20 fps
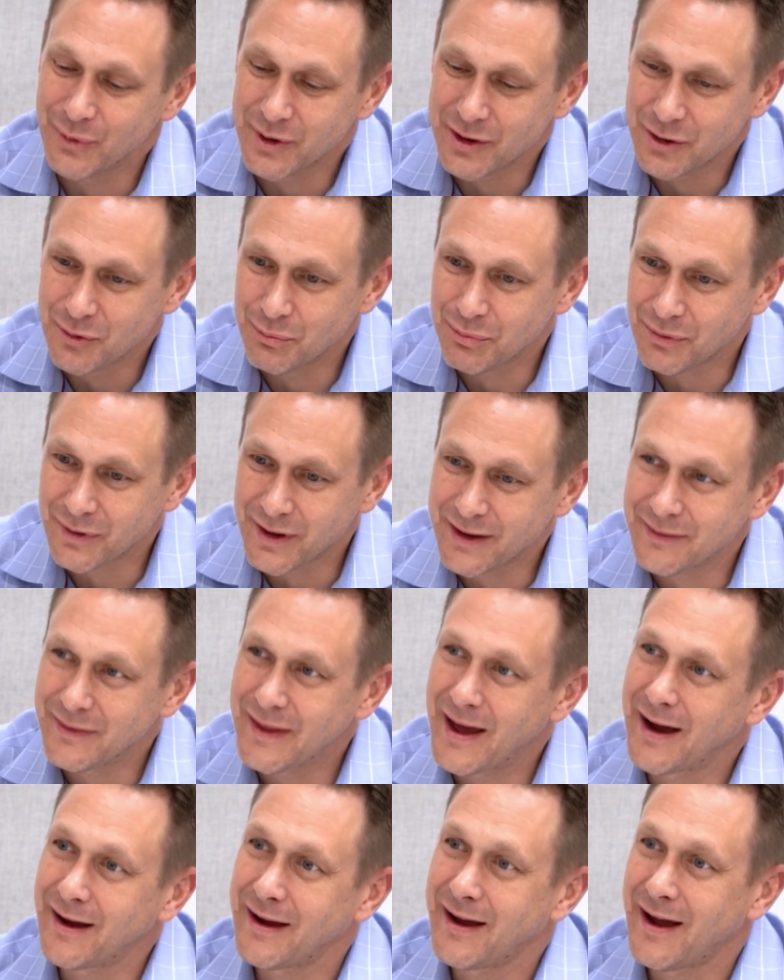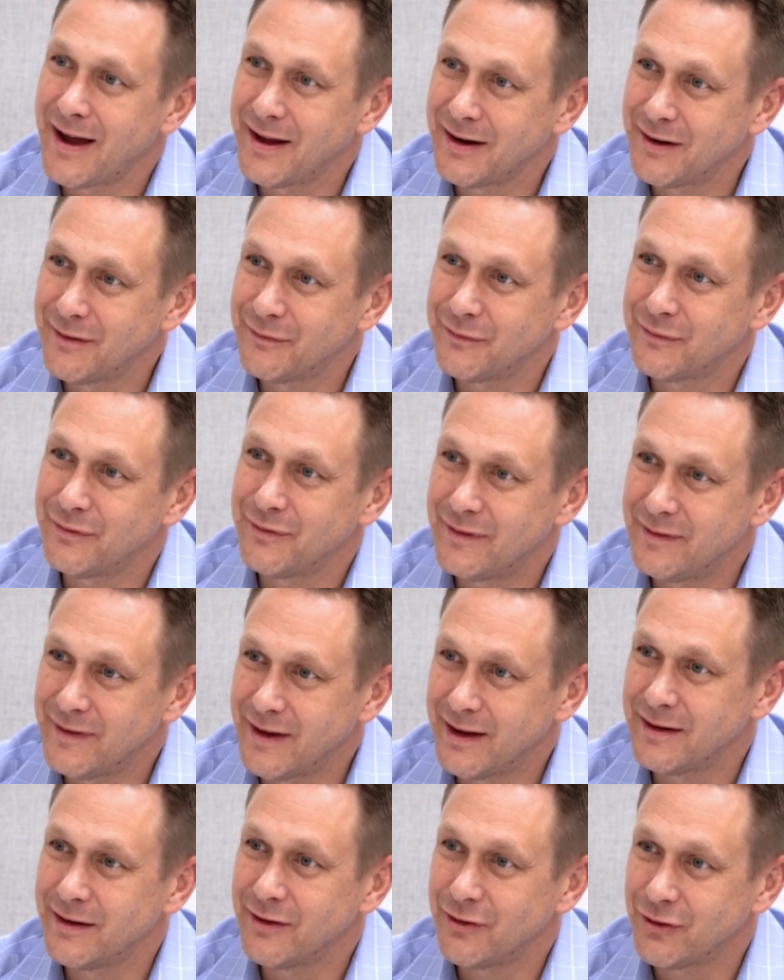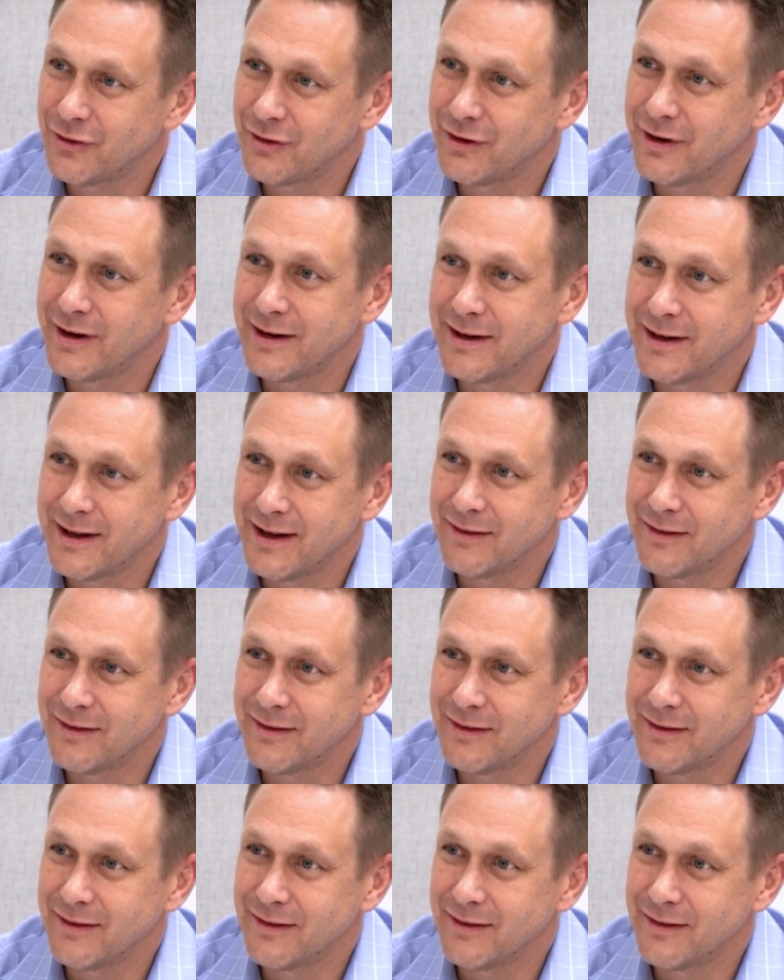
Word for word: When you bring that kind of industry